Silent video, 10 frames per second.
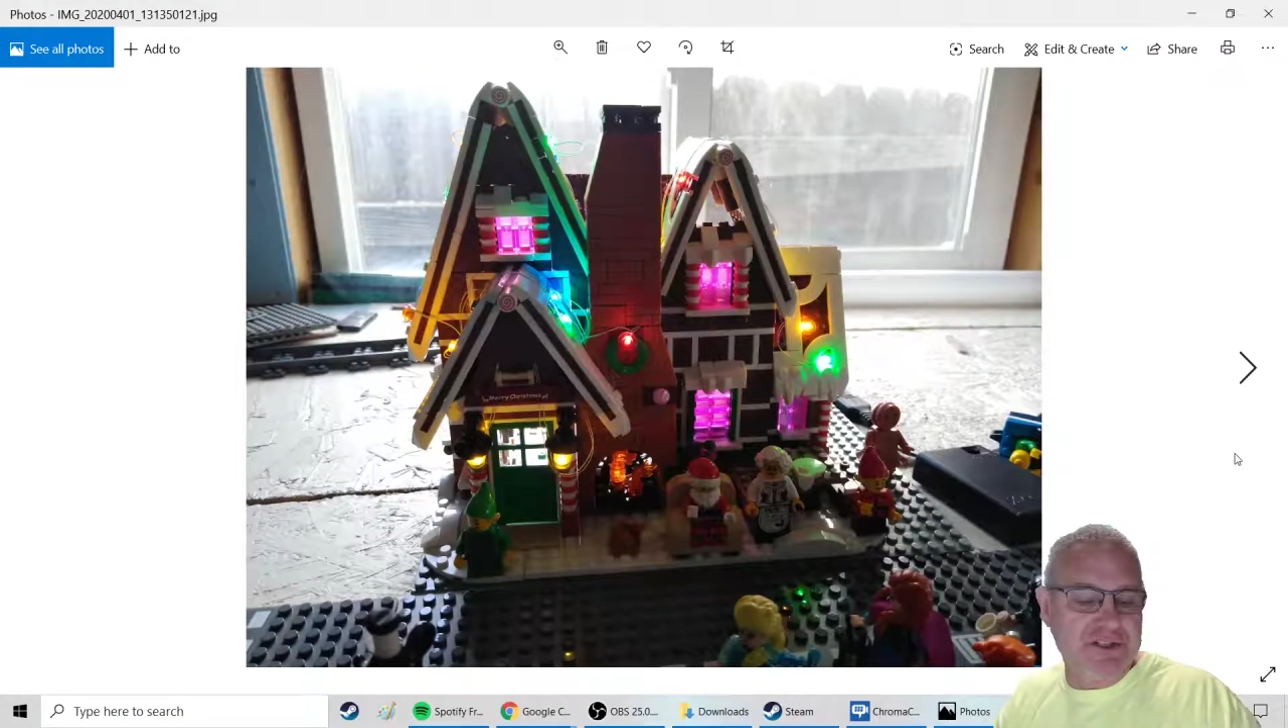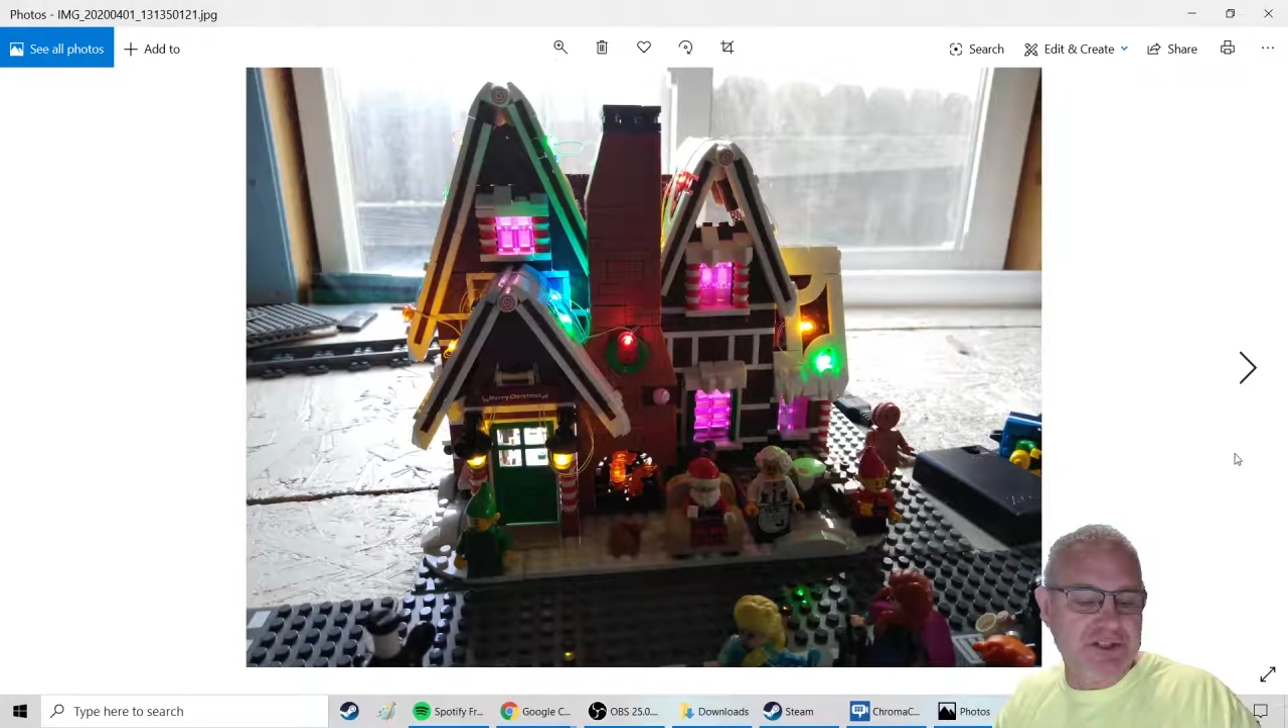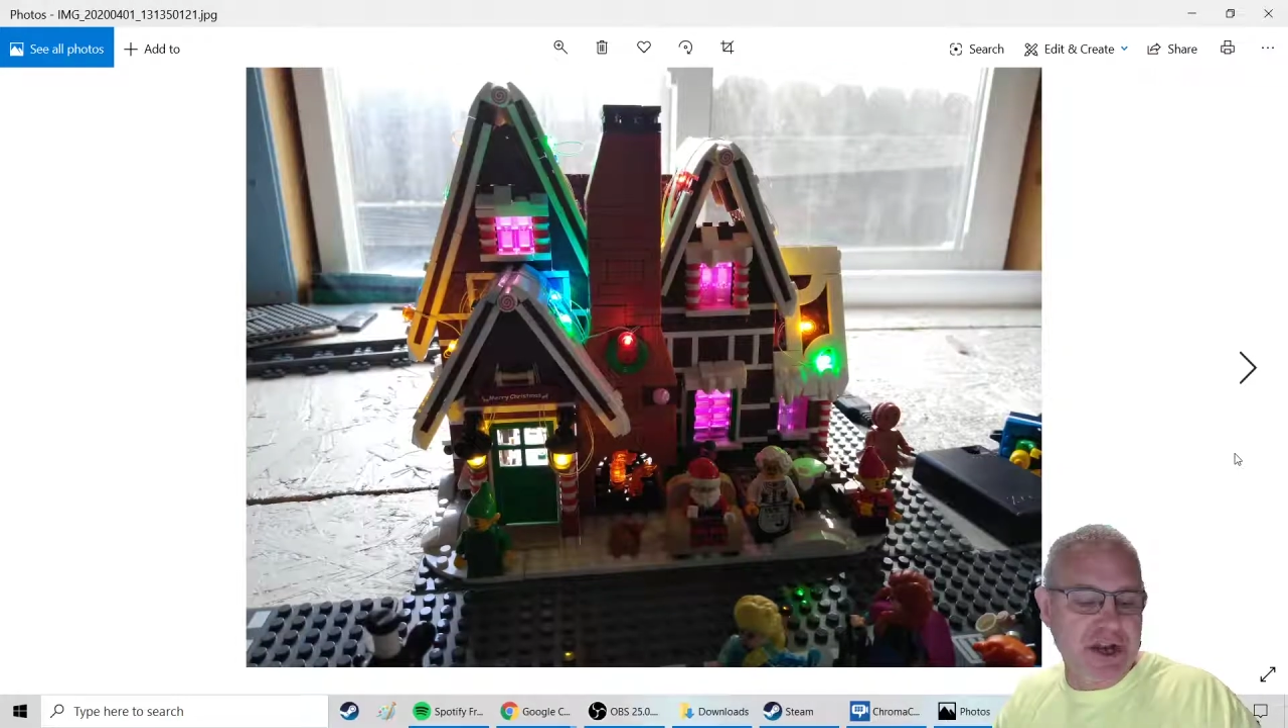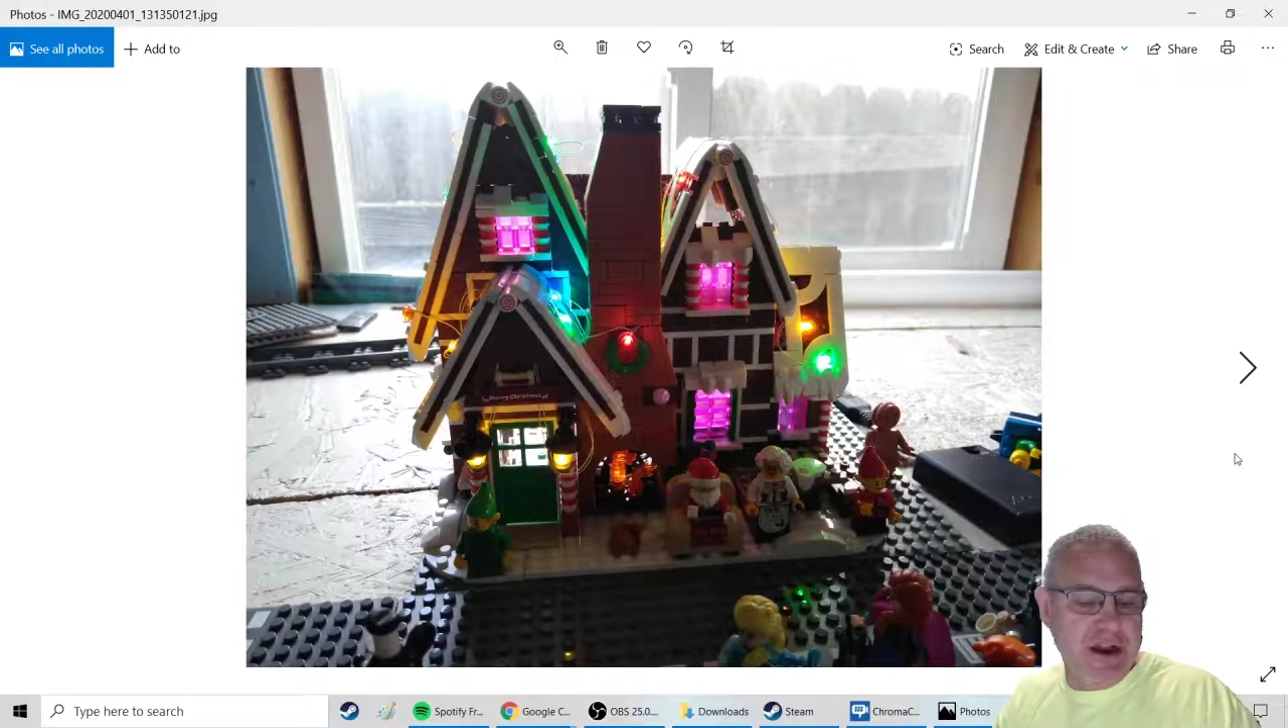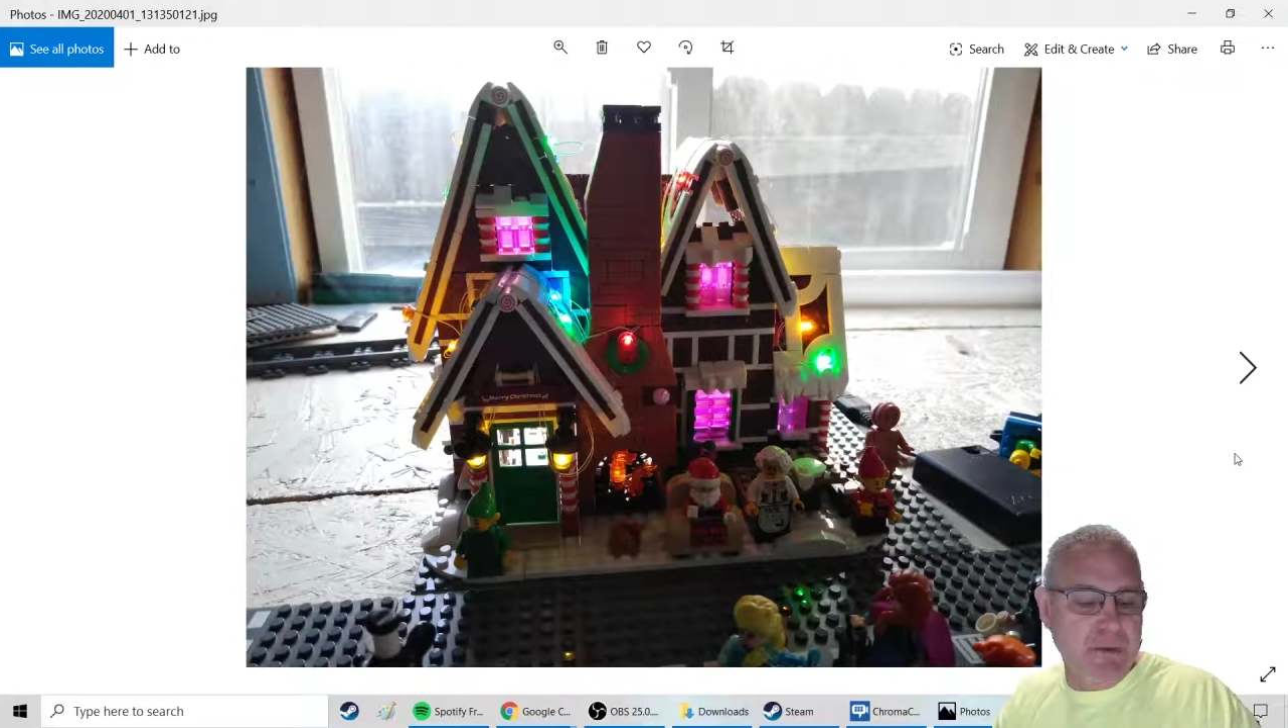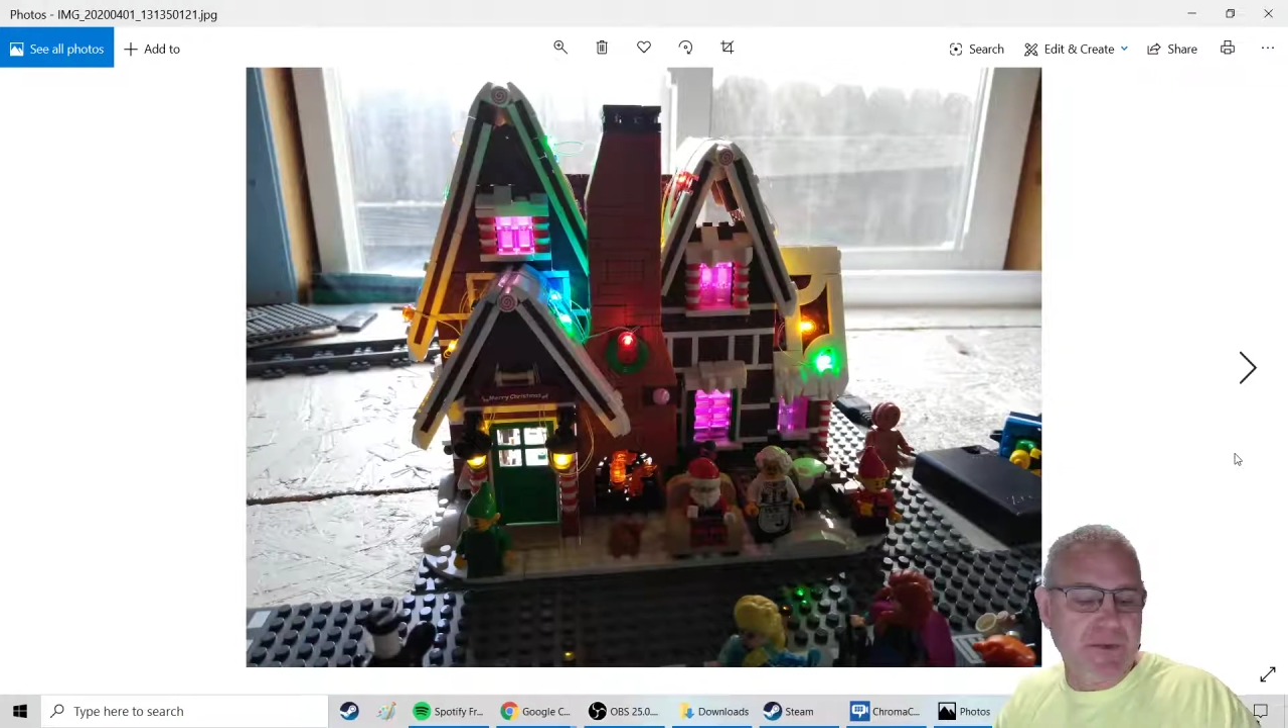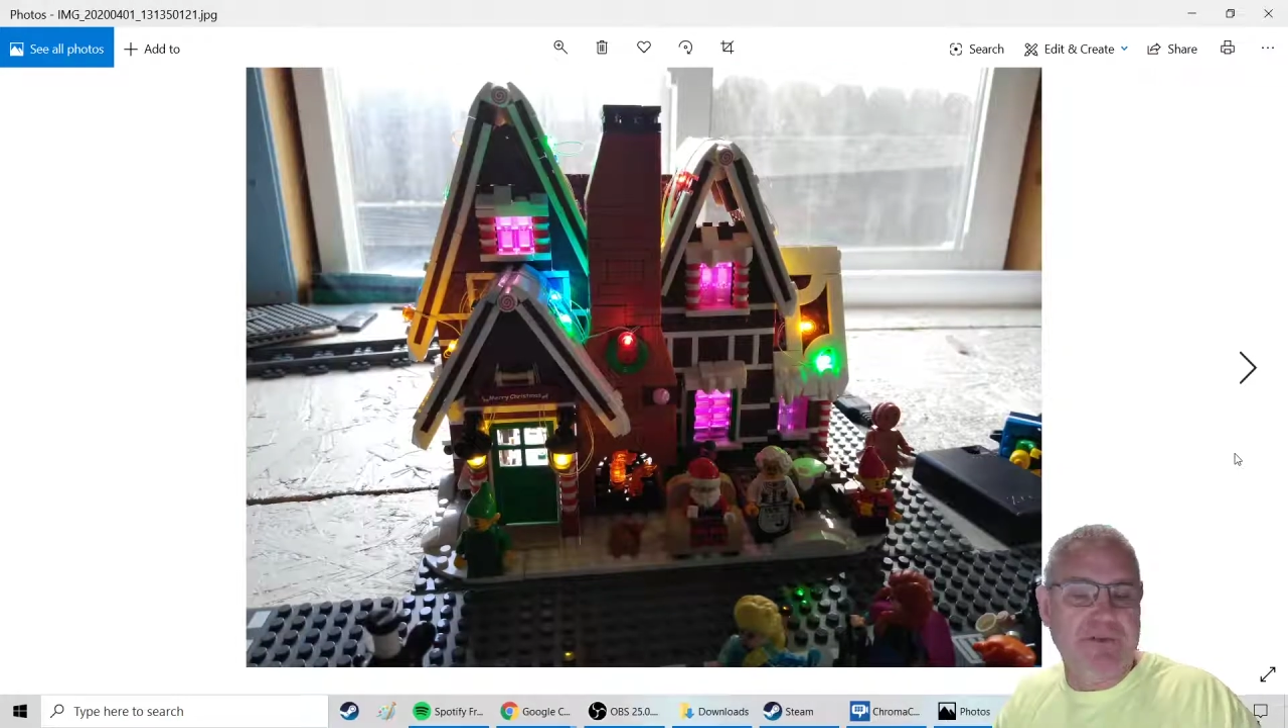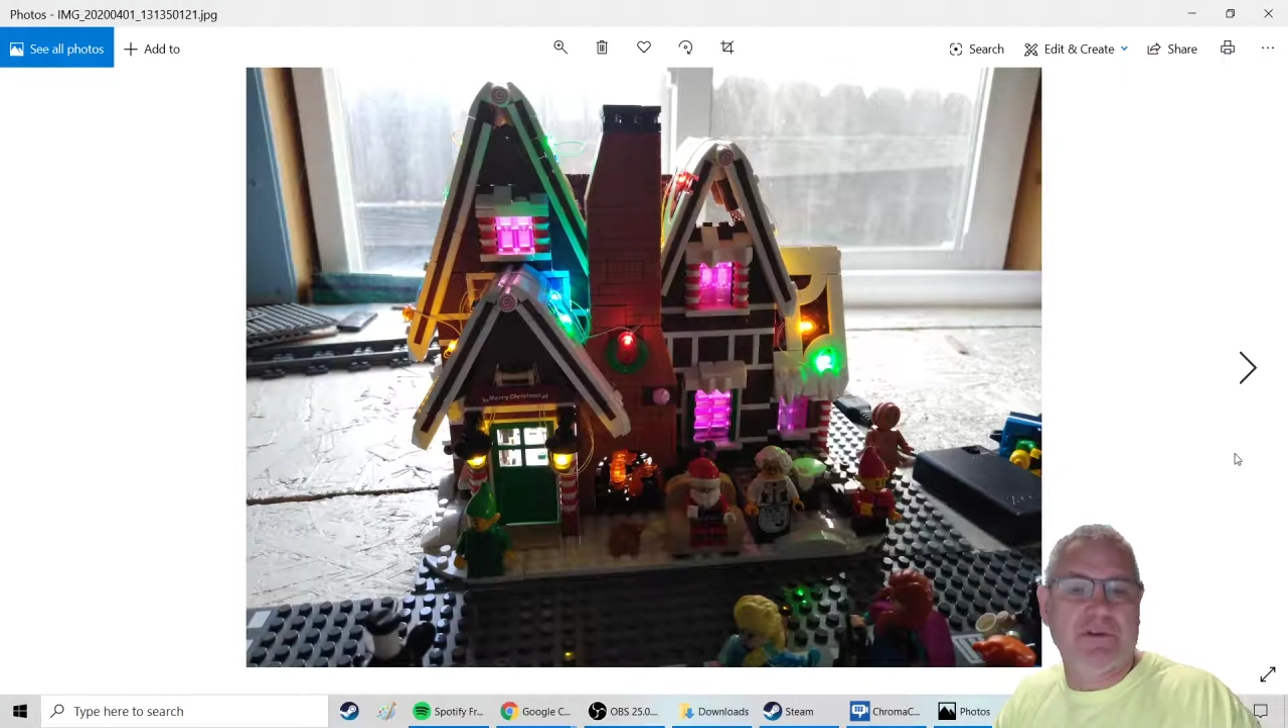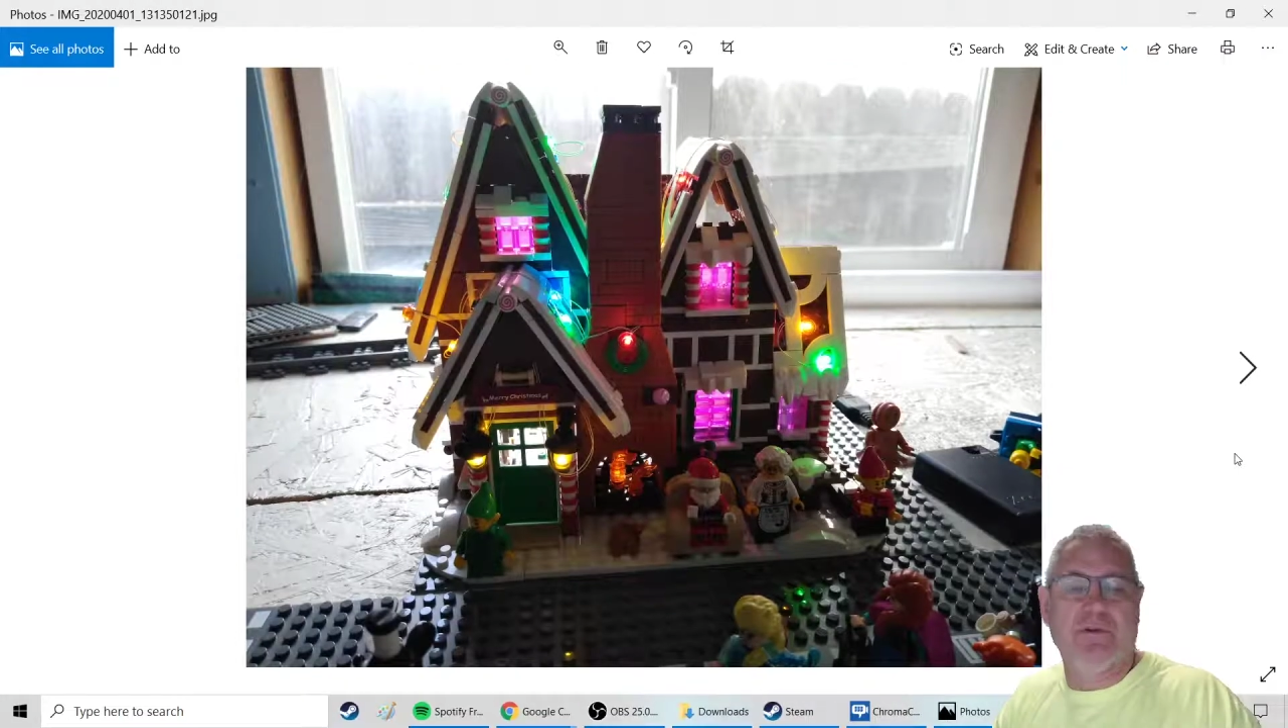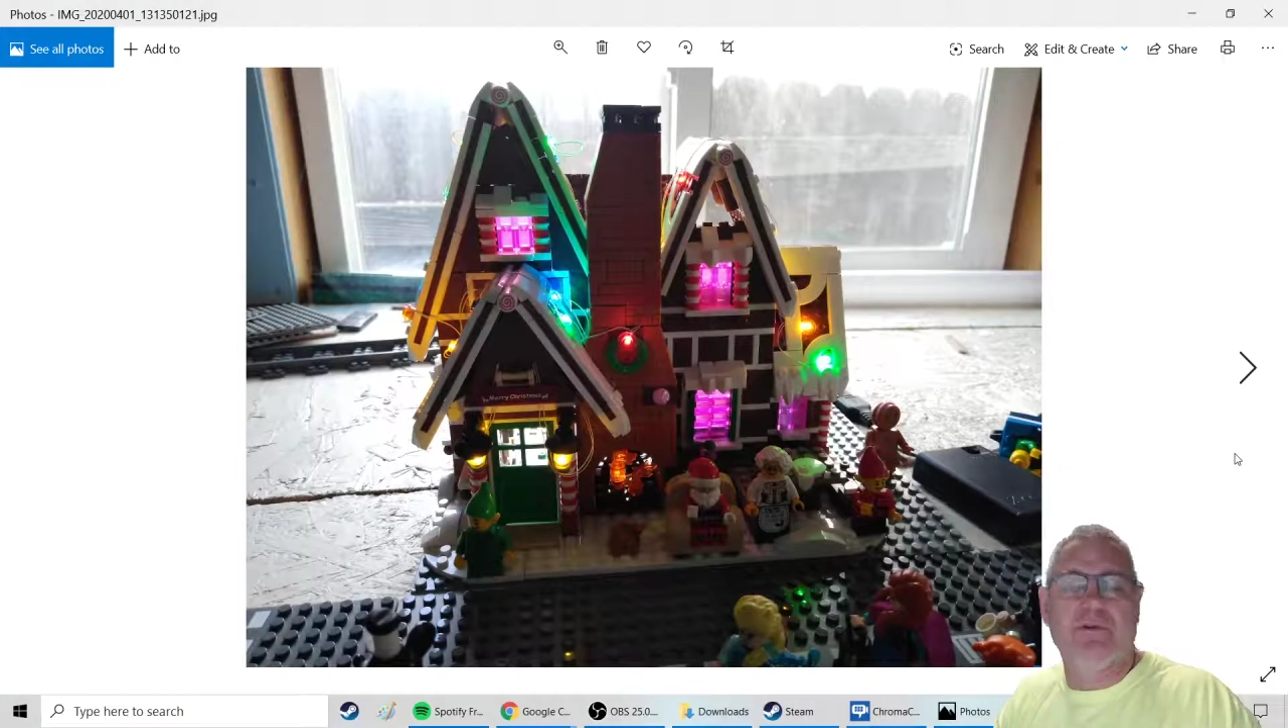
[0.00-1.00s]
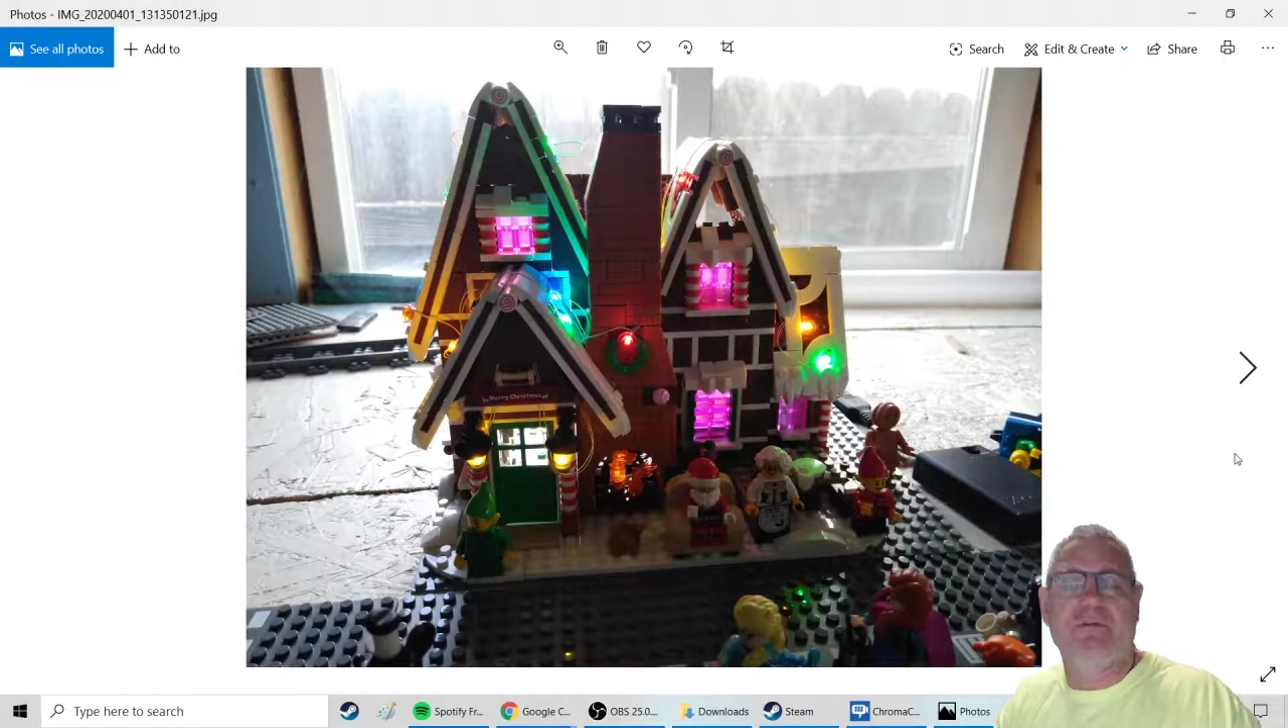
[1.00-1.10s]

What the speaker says: share with you the